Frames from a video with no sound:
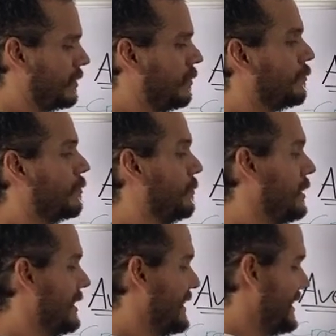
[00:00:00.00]
from
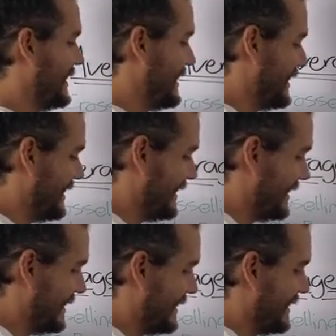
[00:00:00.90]

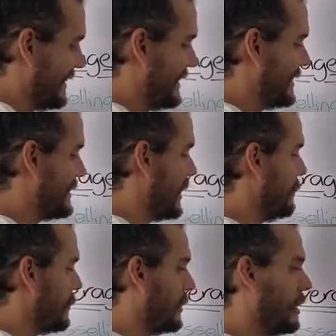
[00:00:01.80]

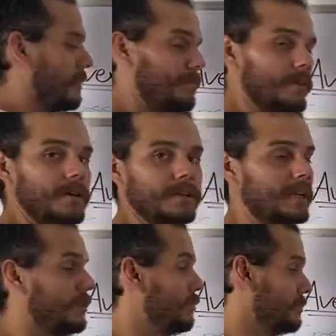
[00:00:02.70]
same theme
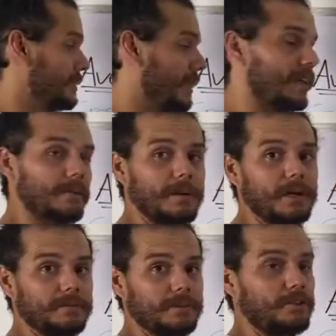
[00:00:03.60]
that you're selling
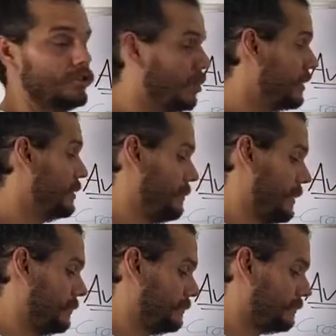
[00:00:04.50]
about, that you're talking
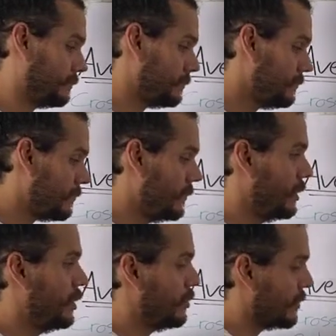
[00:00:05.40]
about,
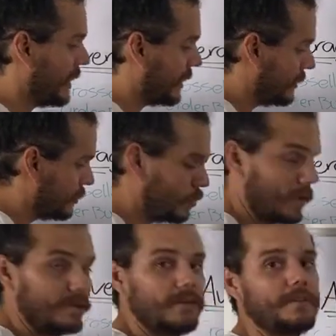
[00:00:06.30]
you're getting
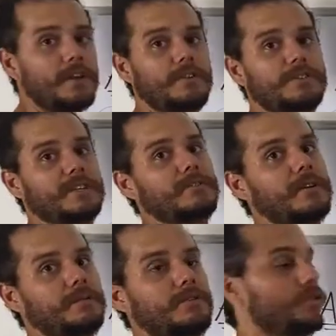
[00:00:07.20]
$25
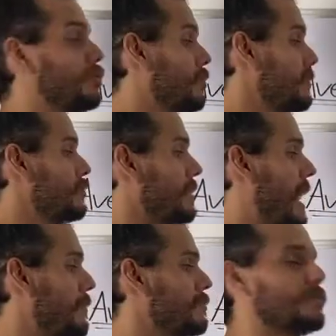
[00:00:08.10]
extra. So you increase your
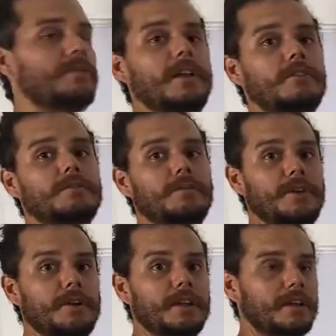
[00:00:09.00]
average order value from
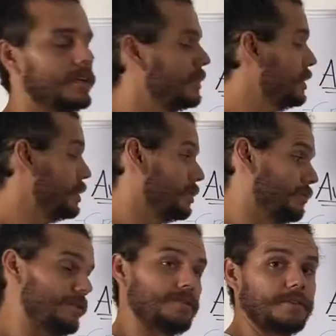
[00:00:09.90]
30
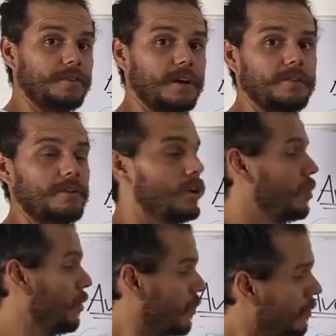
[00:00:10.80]
to 55.
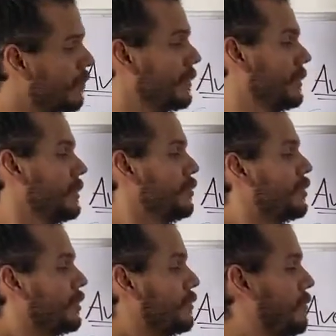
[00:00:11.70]
Or you
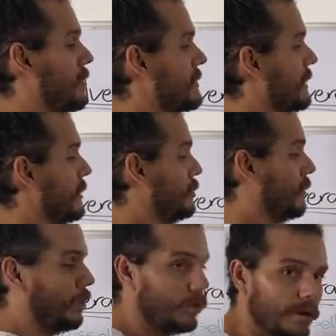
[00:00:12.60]
can cross-sell it to
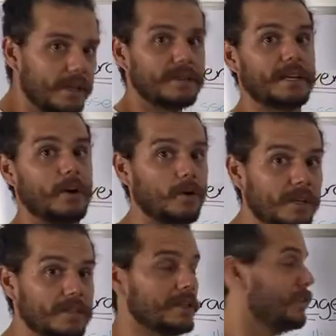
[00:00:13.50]
a hoodie, that a
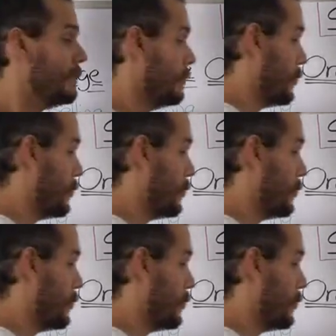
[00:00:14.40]
hoodie is a little bit more